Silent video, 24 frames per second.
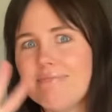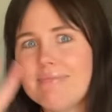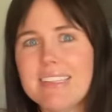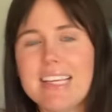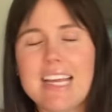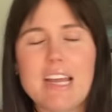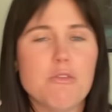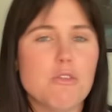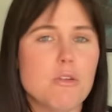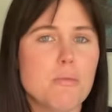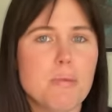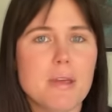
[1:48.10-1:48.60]

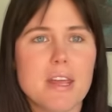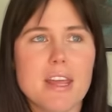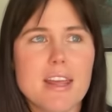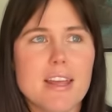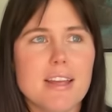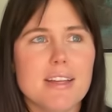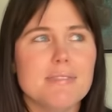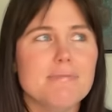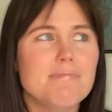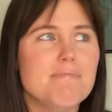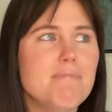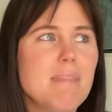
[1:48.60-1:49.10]
it would
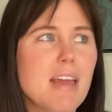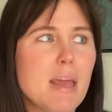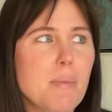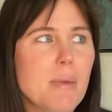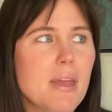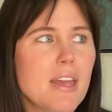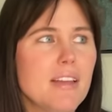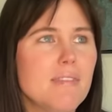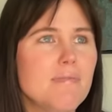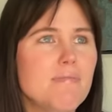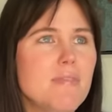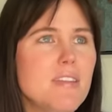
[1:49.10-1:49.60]
be
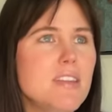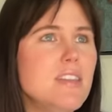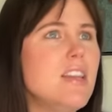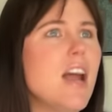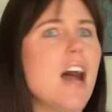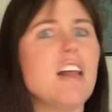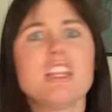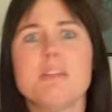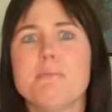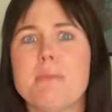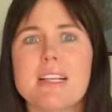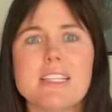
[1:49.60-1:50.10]
maybe
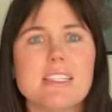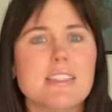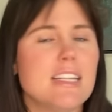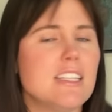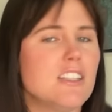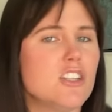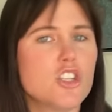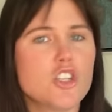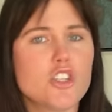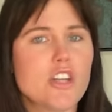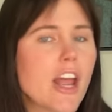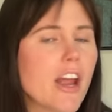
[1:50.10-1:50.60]
not the best
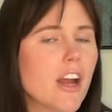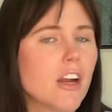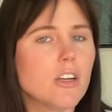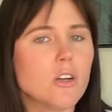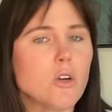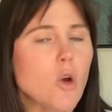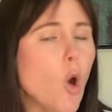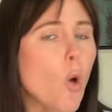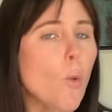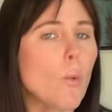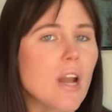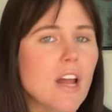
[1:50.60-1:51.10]
thing to
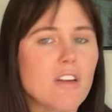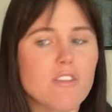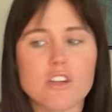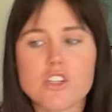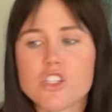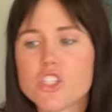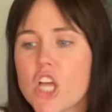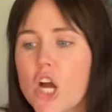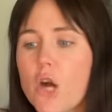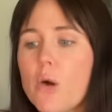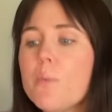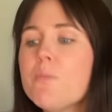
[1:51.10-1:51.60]
share or whatever.
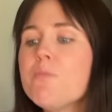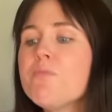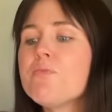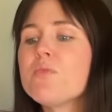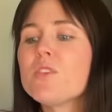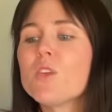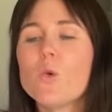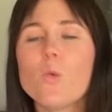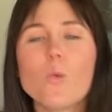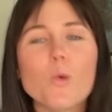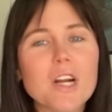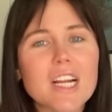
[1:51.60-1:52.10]
So,
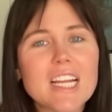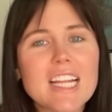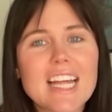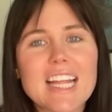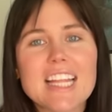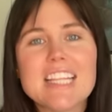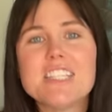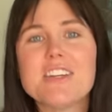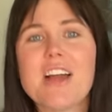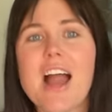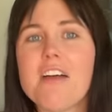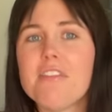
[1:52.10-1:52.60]
we're going to
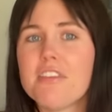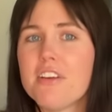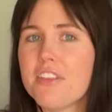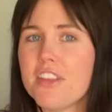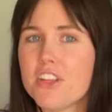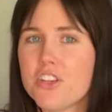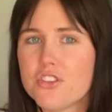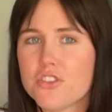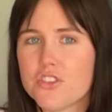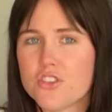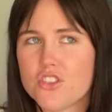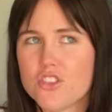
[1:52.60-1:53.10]
get into
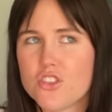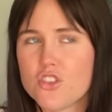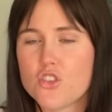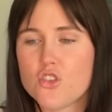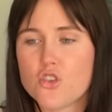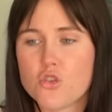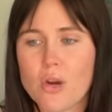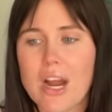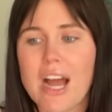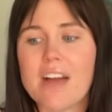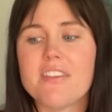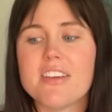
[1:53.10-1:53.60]
everything
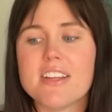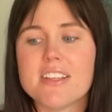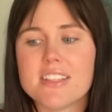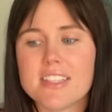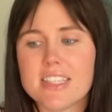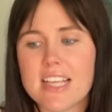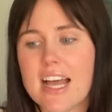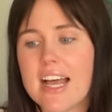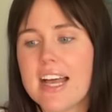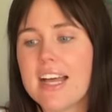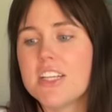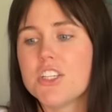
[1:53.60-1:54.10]
Travis
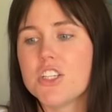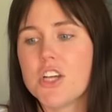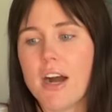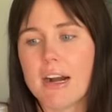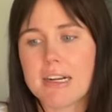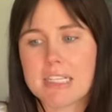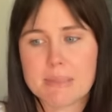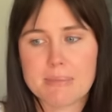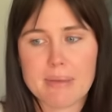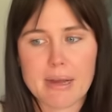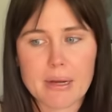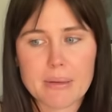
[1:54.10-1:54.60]
said,
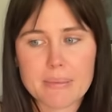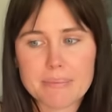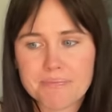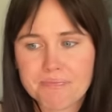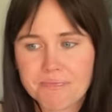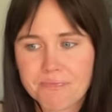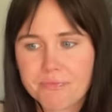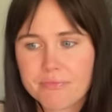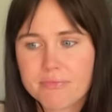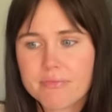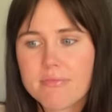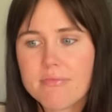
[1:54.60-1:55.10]
talked about.
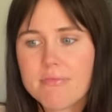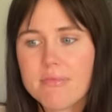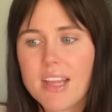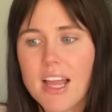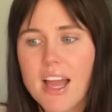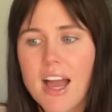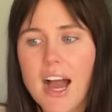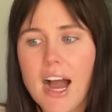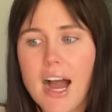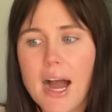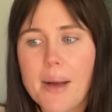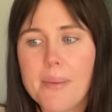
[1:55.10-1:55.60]

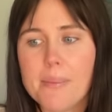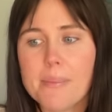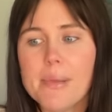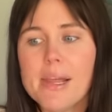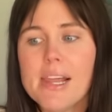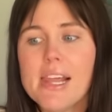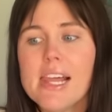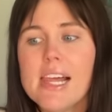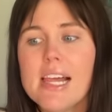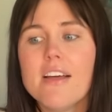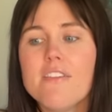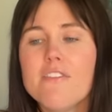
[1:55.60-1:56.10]

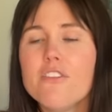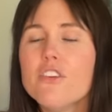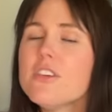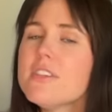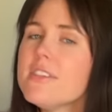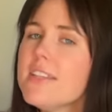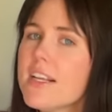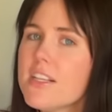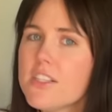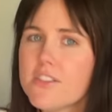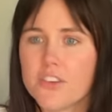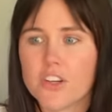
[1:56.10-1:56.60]
Um,
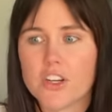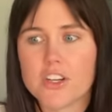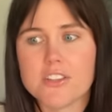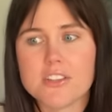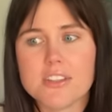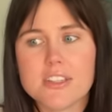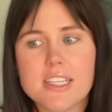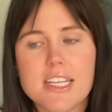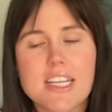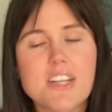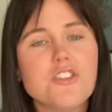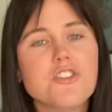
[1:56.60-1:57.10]
first things
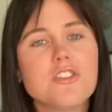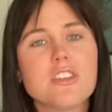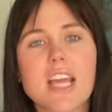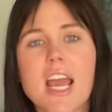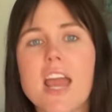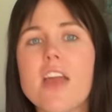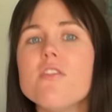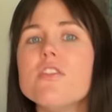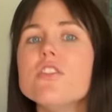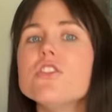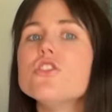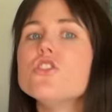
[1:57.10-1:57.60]
first, he just
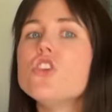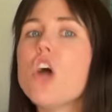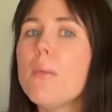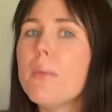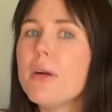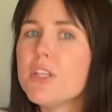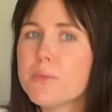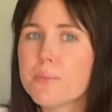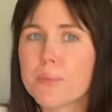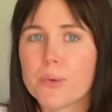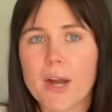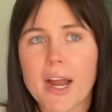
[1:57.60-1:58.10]
gave so
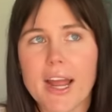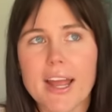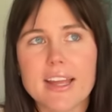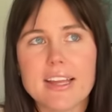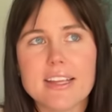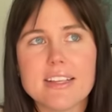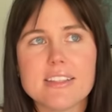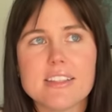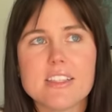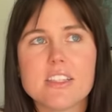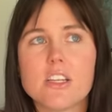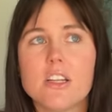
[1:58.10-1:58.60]
much
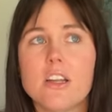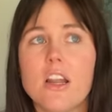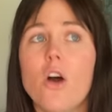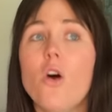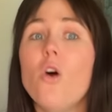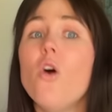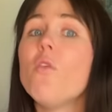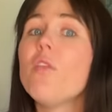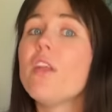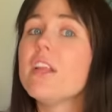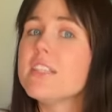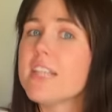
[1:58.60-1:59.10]
praise to
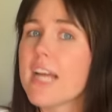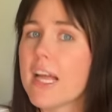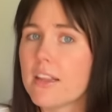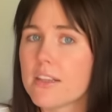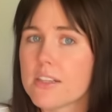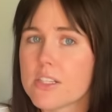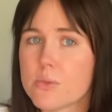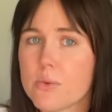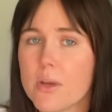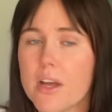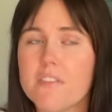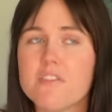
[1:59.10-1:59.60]
not only
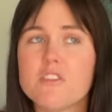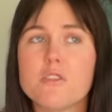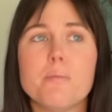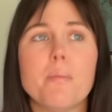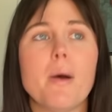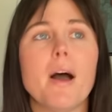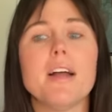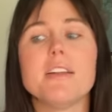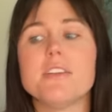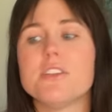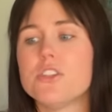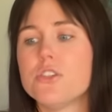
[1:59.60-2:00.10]
Taylor Swift,
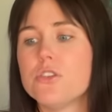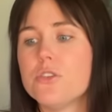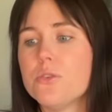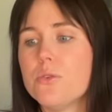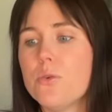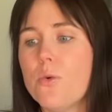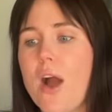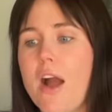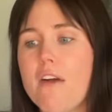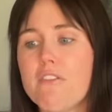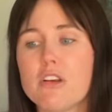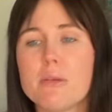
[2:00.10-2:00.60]
but
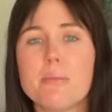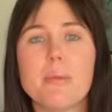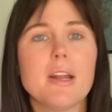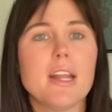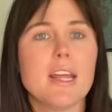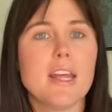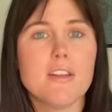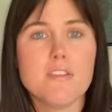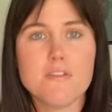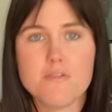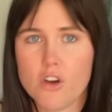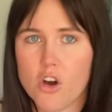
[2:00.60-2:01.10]
to
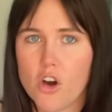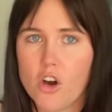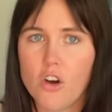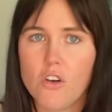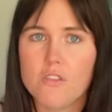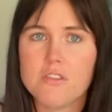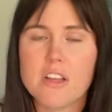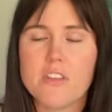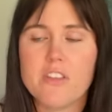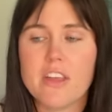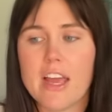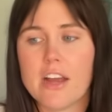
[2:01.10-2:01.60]
everybody
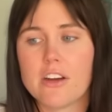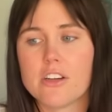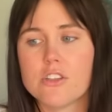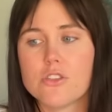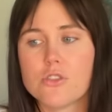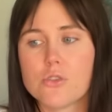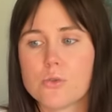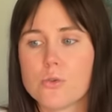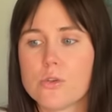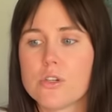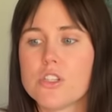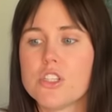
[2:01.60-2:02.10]
involved in the
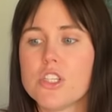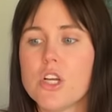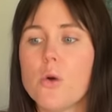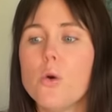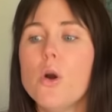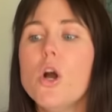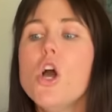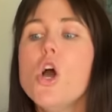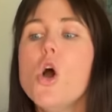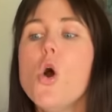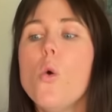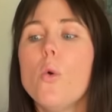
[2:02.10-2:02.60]
Eras tour.
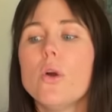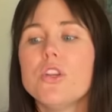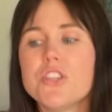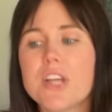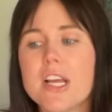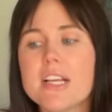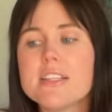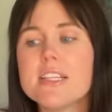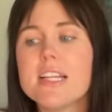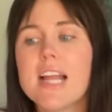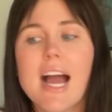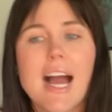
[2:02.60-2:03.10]
So when
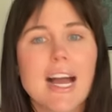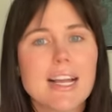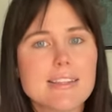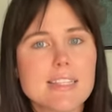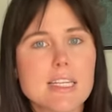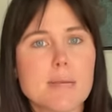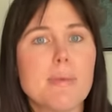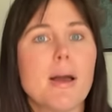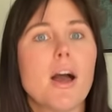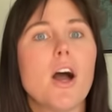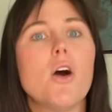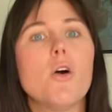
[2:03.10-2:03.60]
Jason
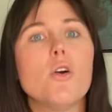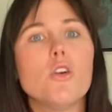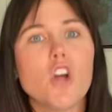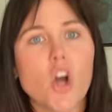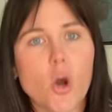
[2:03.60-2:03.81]
asked about